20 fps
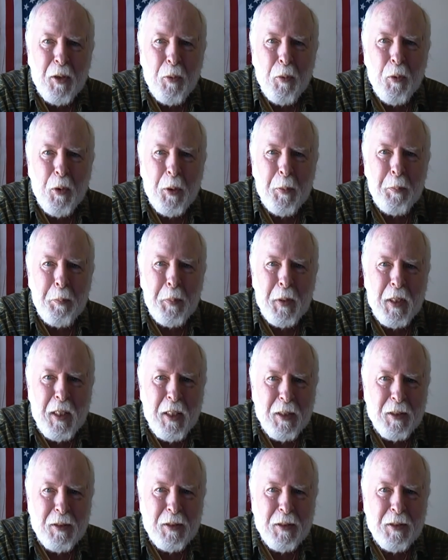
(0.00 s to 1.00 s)
were
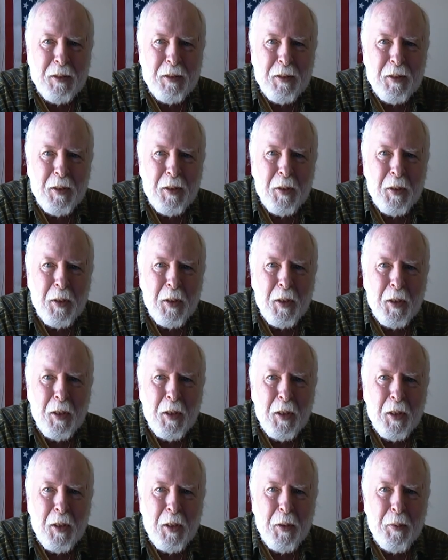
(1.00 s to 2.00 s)
beaten
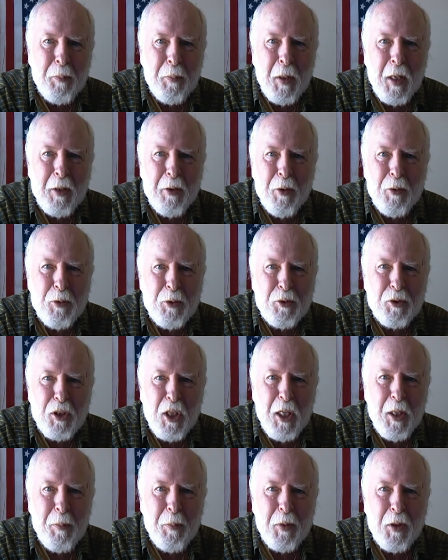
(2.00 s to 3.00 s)
by those
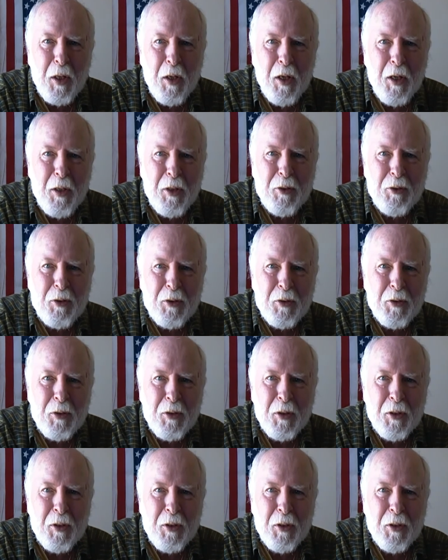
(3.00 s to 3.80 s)
same thugs,